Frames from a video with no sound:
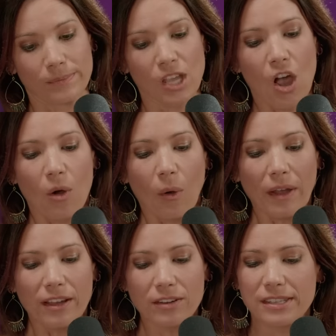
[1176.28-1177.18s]
So
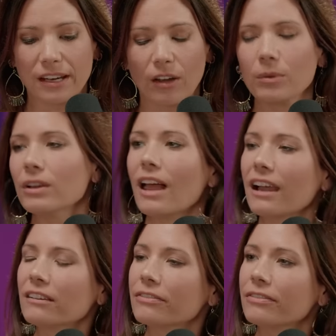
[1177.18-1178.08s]
here's the deal. In real
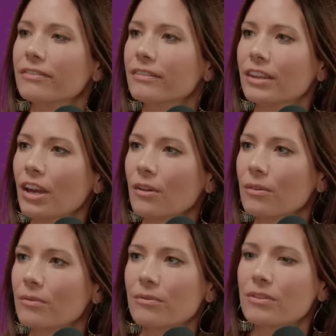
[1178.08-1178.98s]
life, you know,
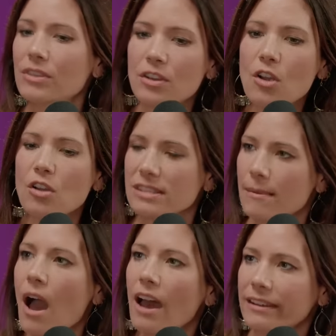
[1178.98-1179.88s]
there are
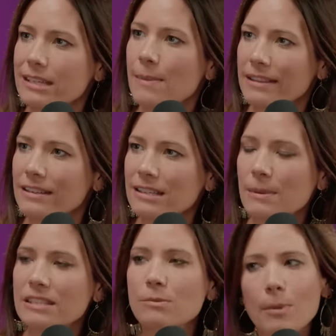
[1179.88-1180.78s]
some unexpected
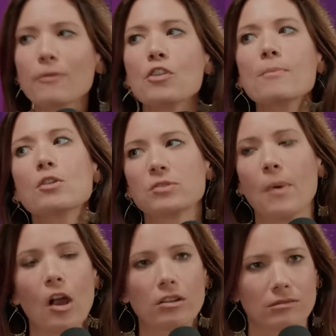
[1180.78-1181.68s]
expenses, but for the most
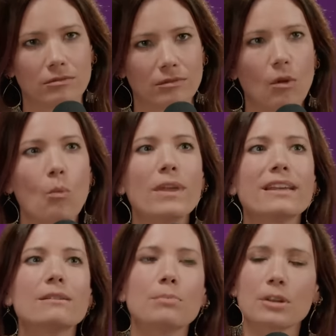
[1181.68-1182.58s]
part, we
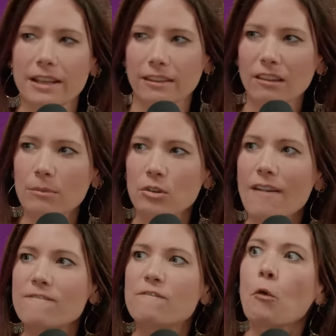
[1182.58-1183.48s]
can predict them. They're
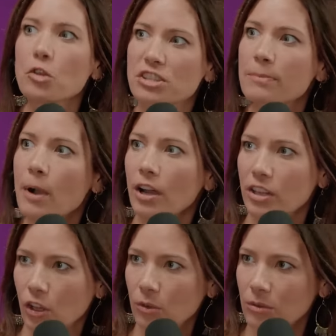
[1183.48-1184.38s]
not forced upon
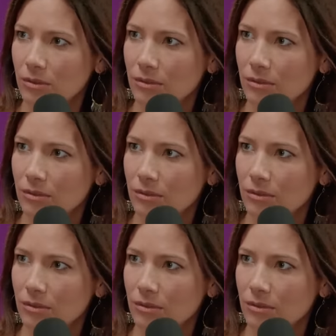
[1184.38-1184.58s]
you.